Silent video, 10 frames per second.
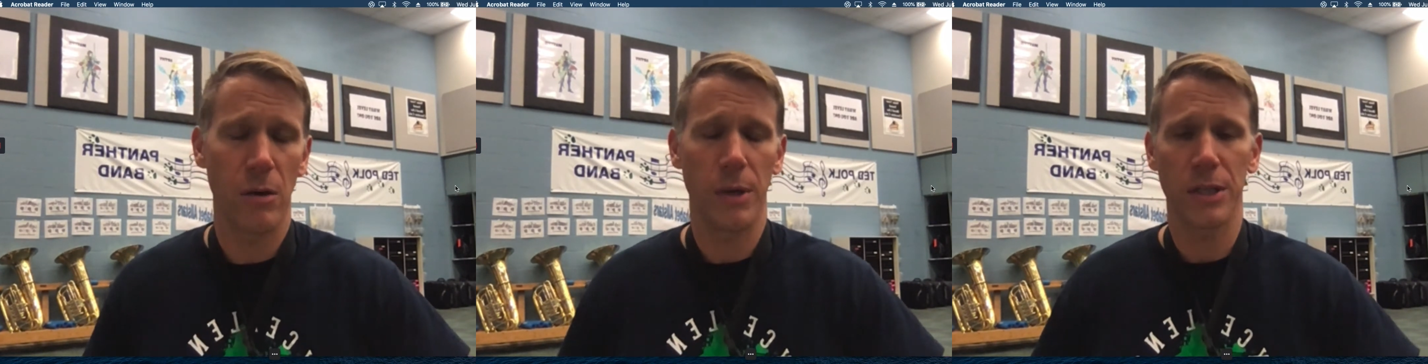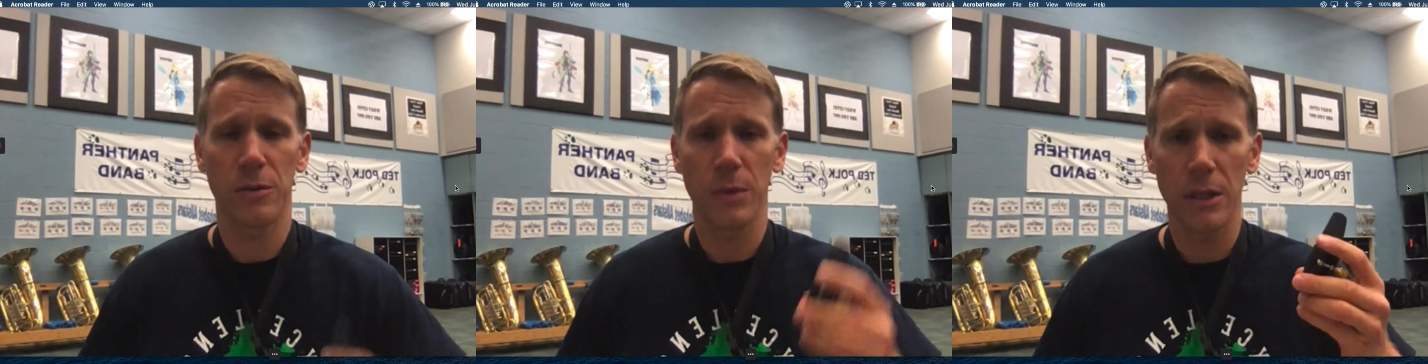It's a
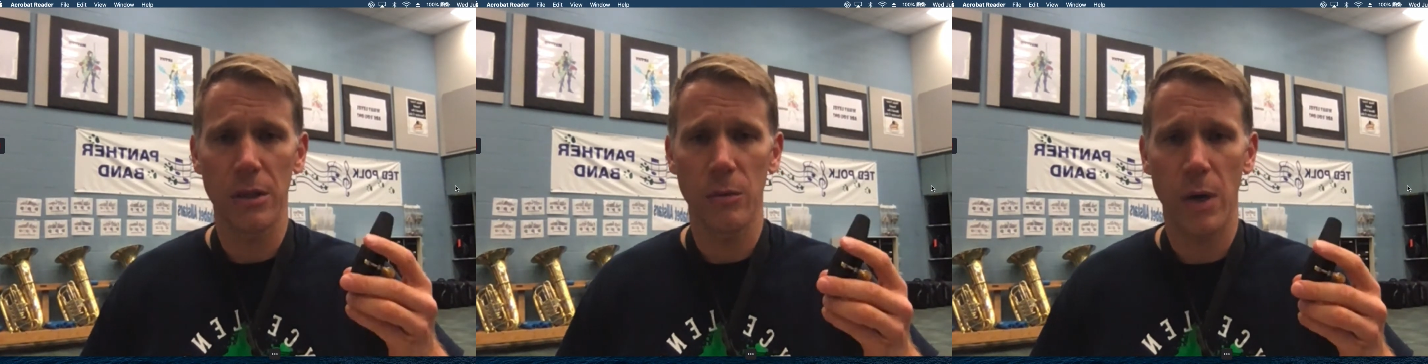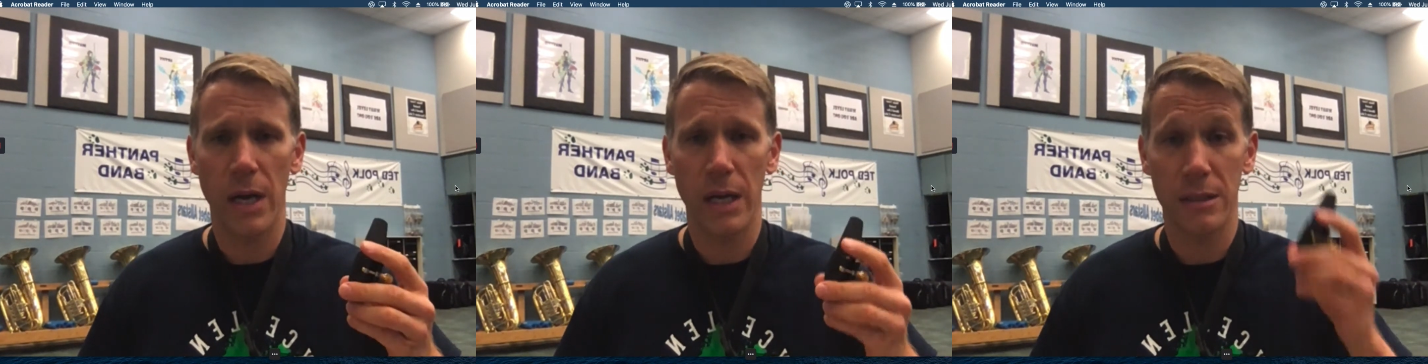really good way
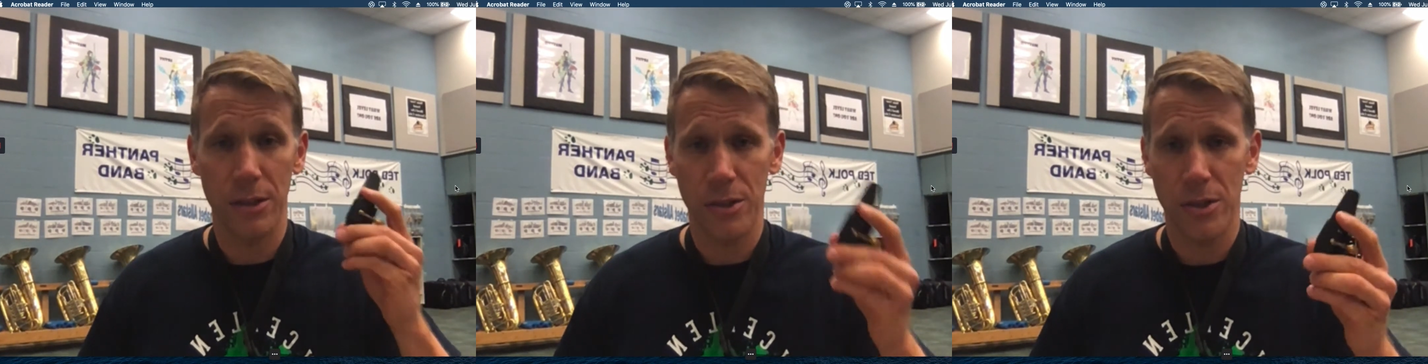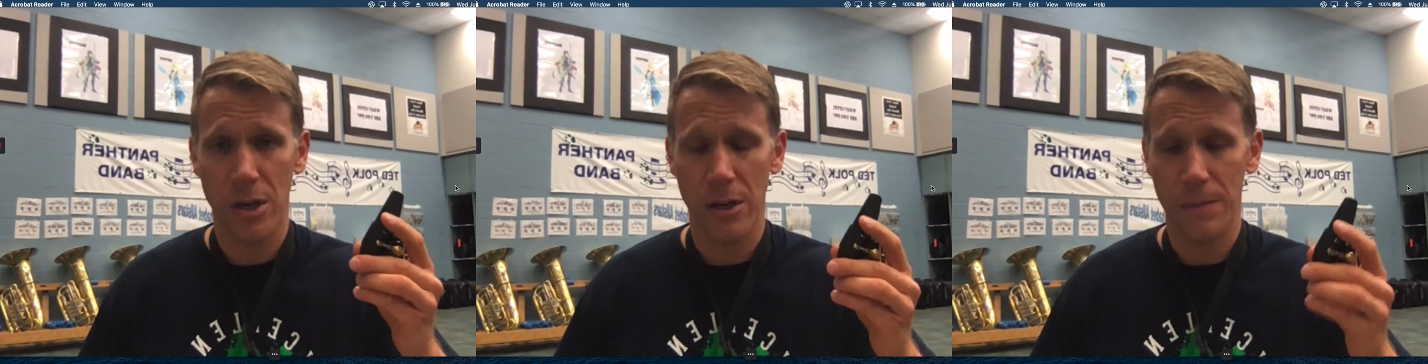to
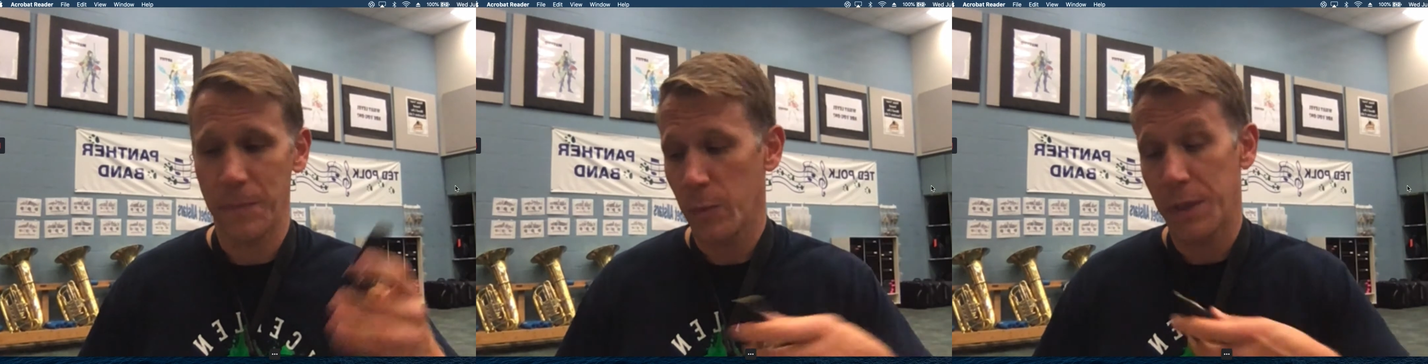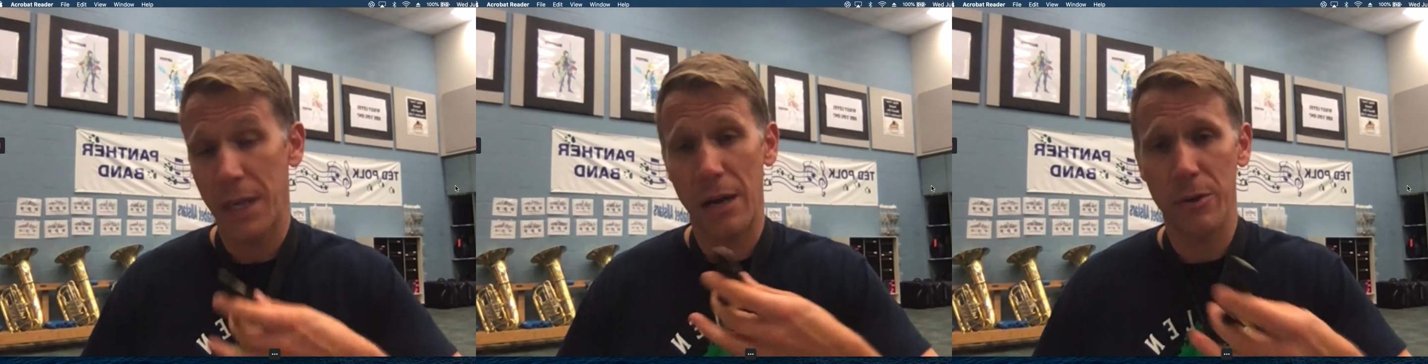start
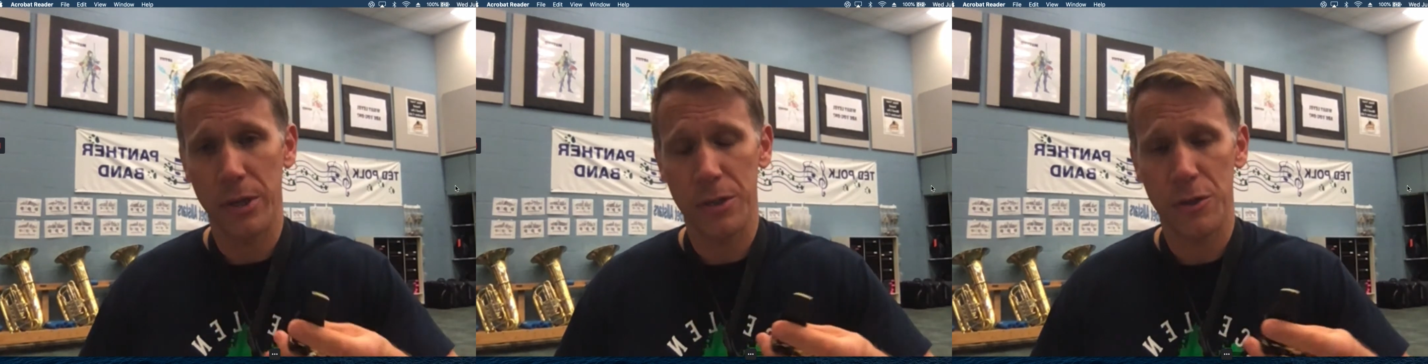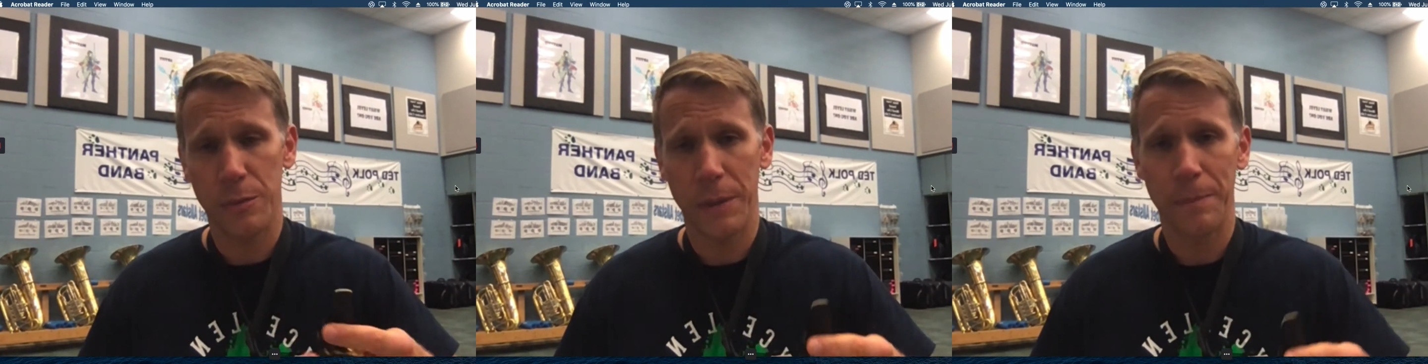without your instrument.